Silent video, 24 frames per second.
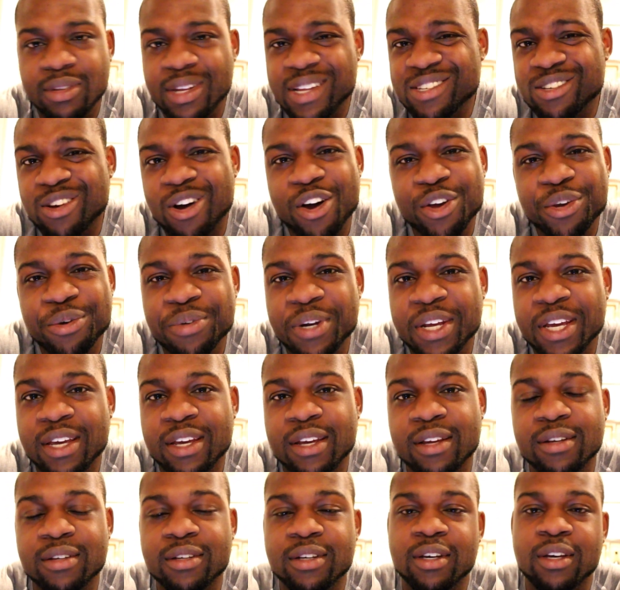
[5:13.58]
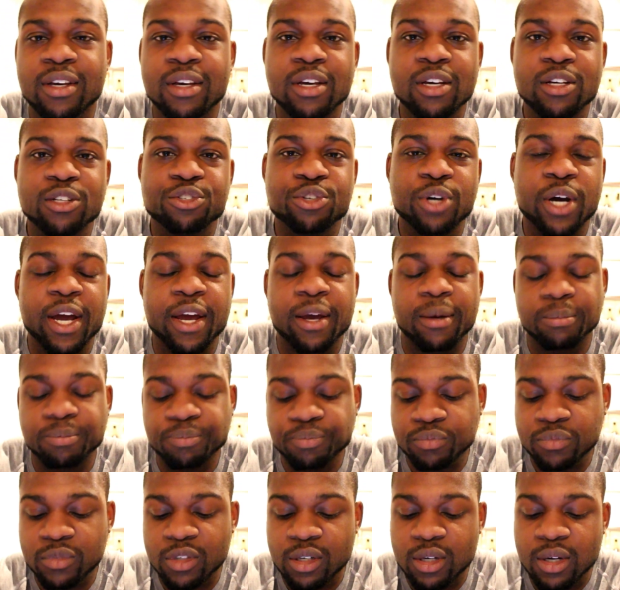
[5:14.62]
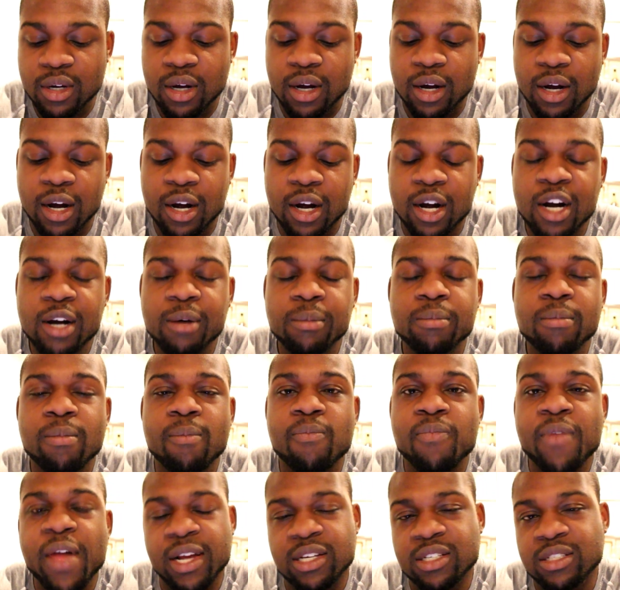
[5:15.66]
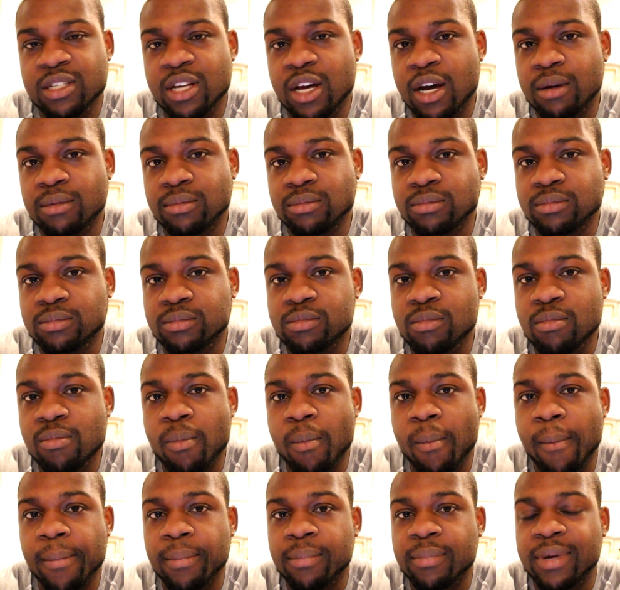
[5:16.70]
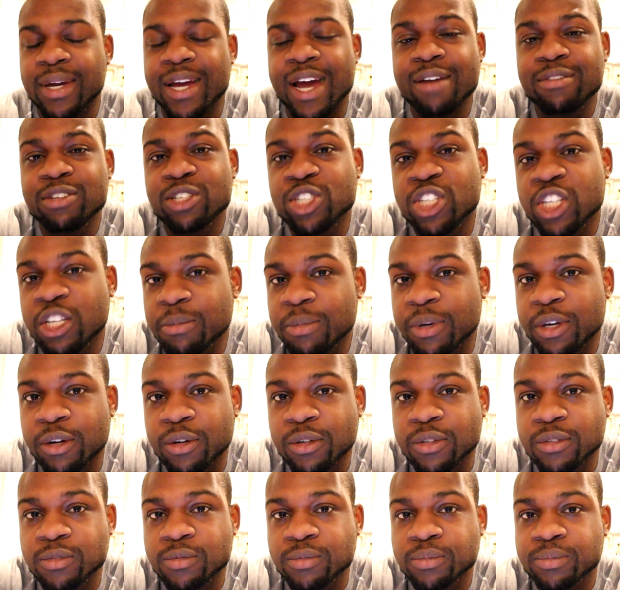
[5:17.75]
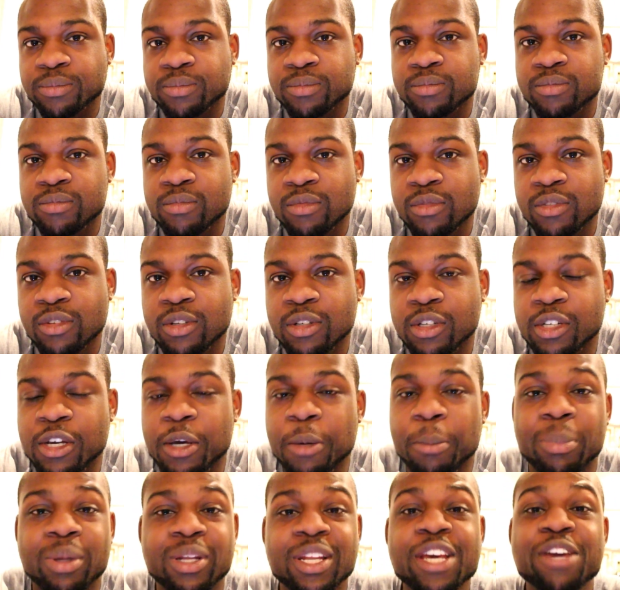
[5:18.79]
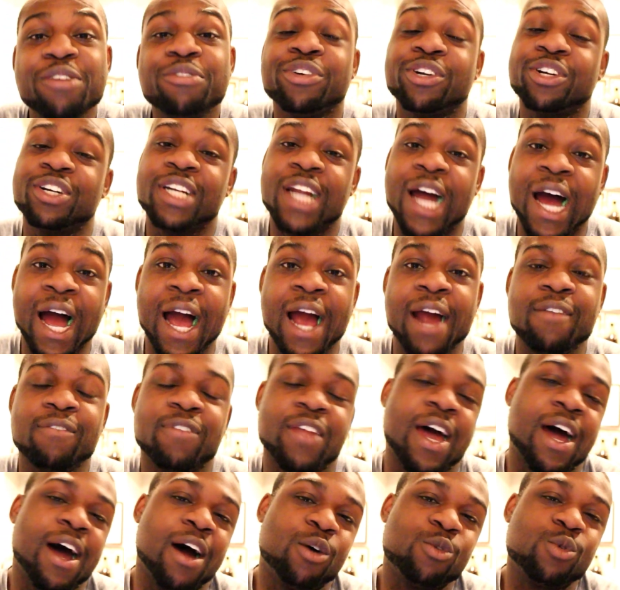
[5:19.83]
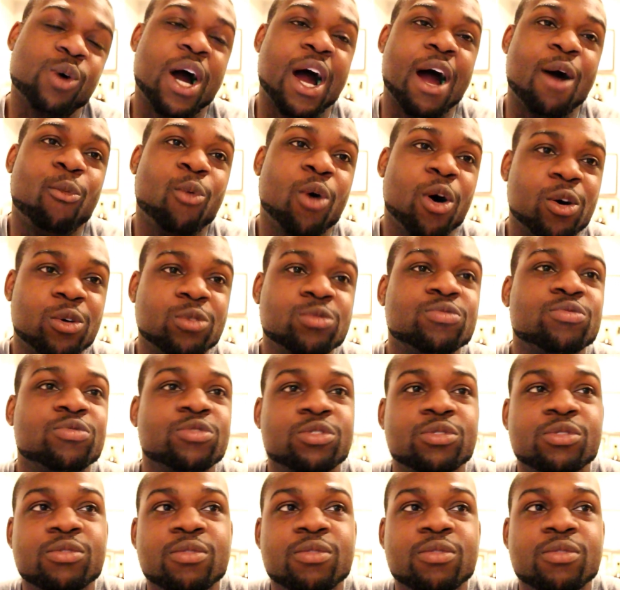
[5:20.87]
That's all you need. Try it. Um, next up, have a cheat meal. Believe it or not, now I won't